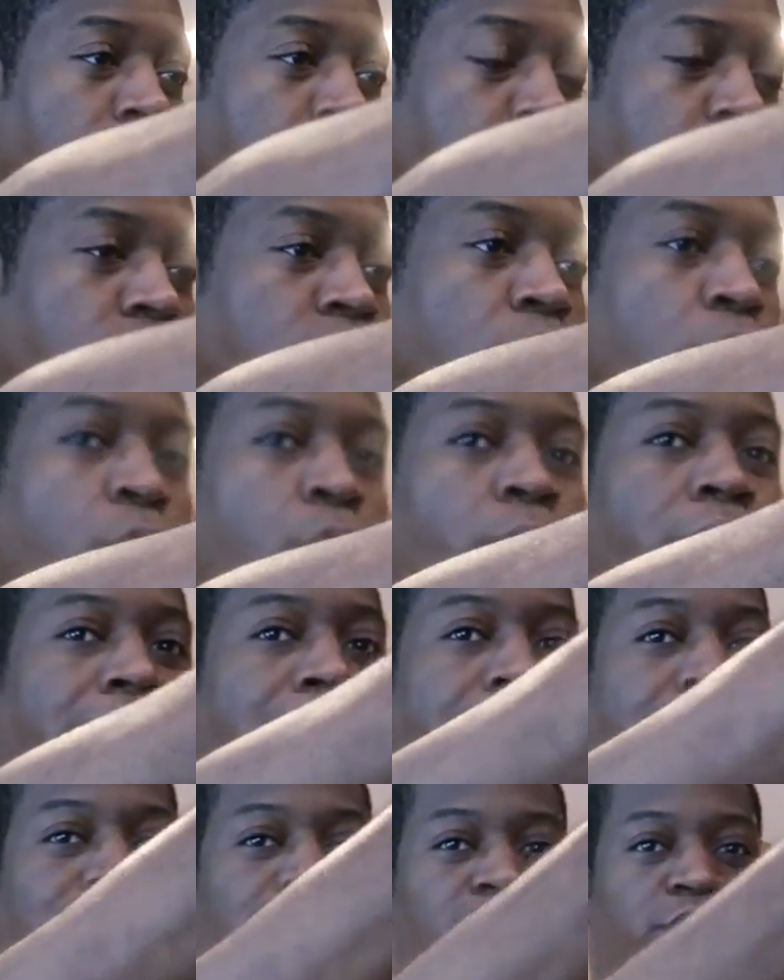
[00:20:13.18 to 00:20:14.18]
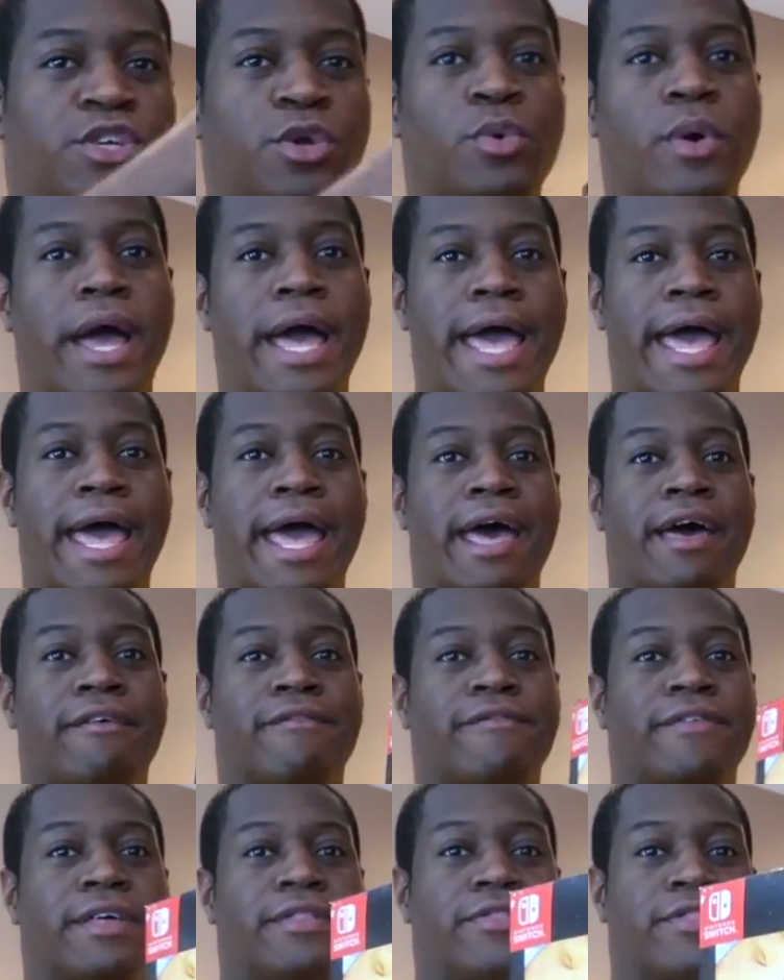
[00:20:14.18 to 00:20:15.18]
So I do
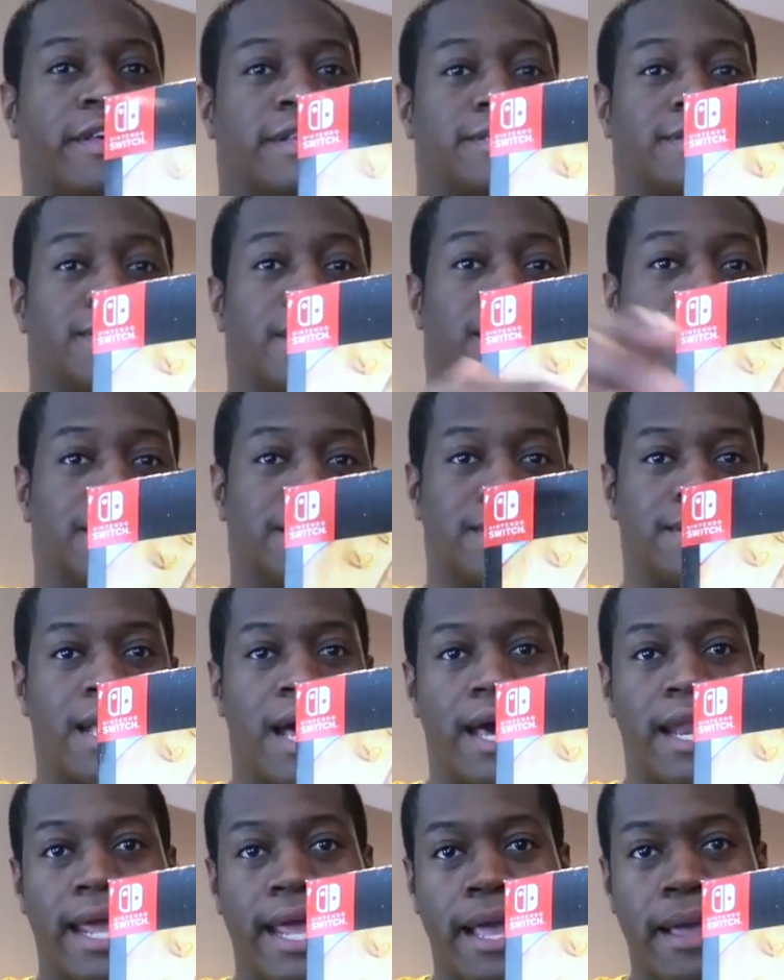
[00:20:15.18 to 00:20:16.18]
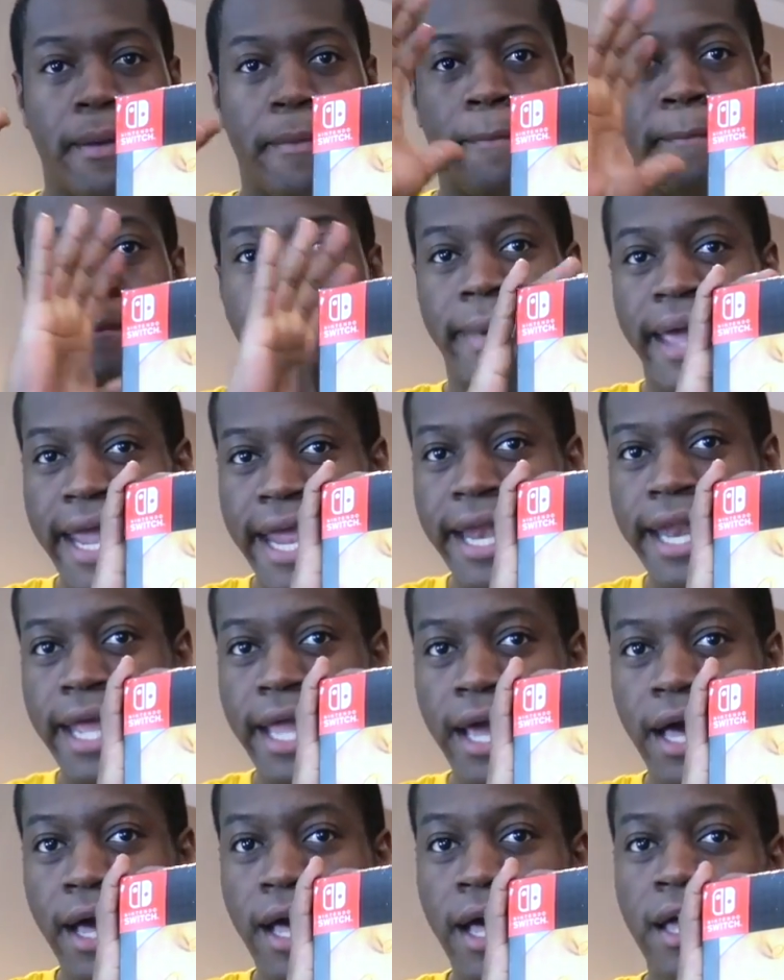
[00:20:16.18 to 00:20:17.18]
have this Sonic
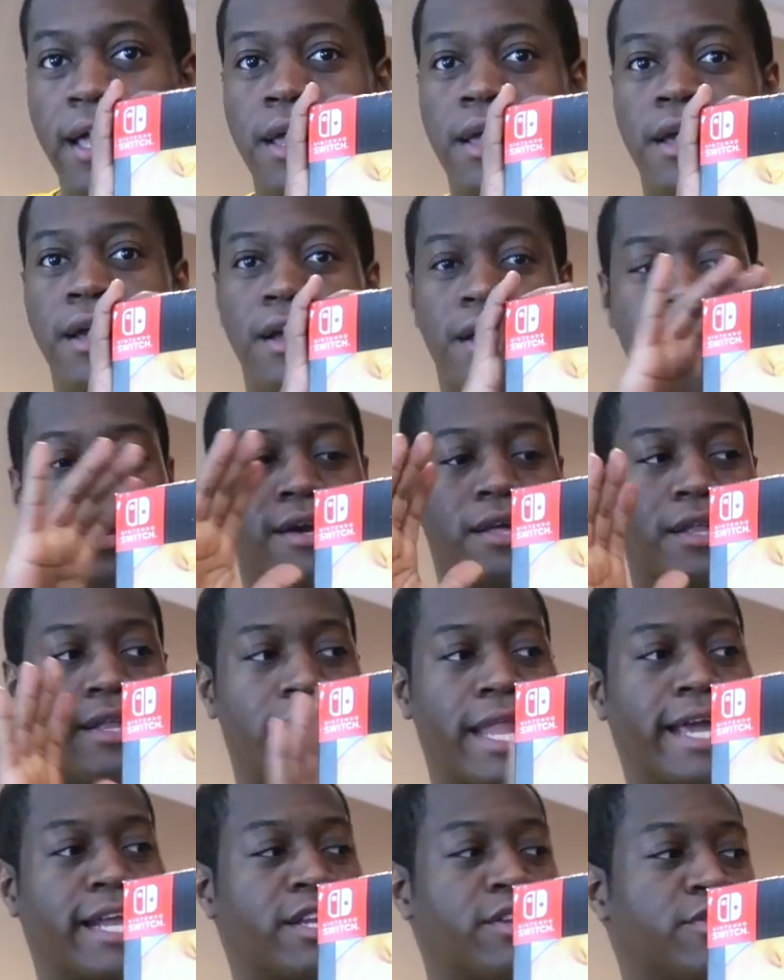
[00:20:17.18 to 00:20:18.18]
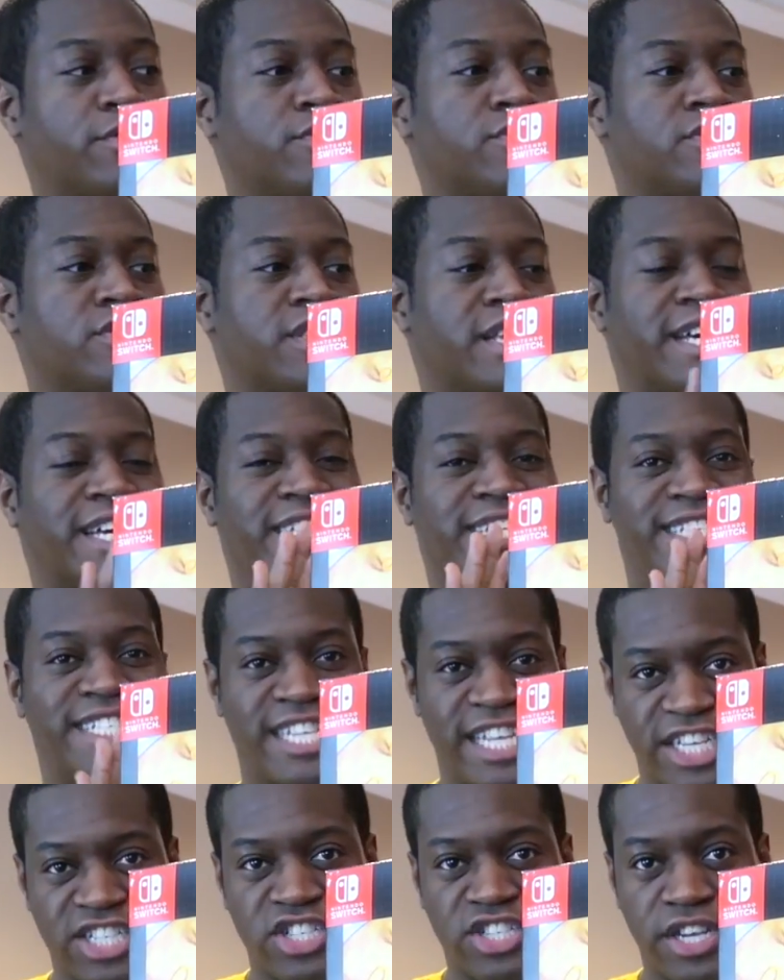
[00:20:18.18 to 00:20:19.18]
Mania Collector's
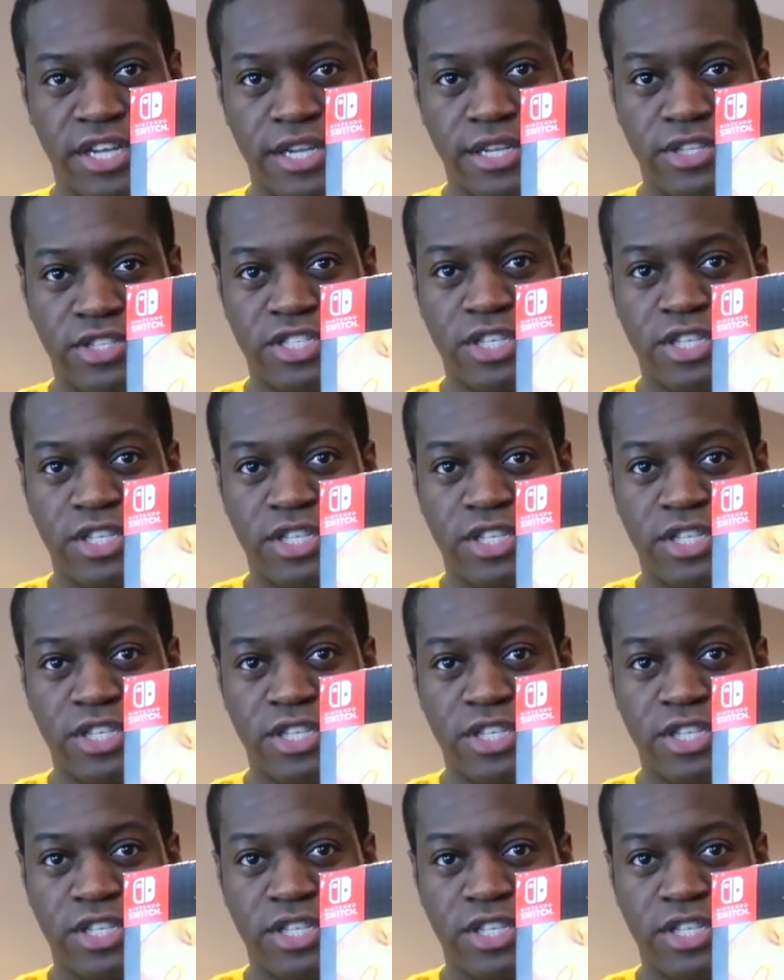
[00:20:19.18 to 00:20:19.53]
Edition.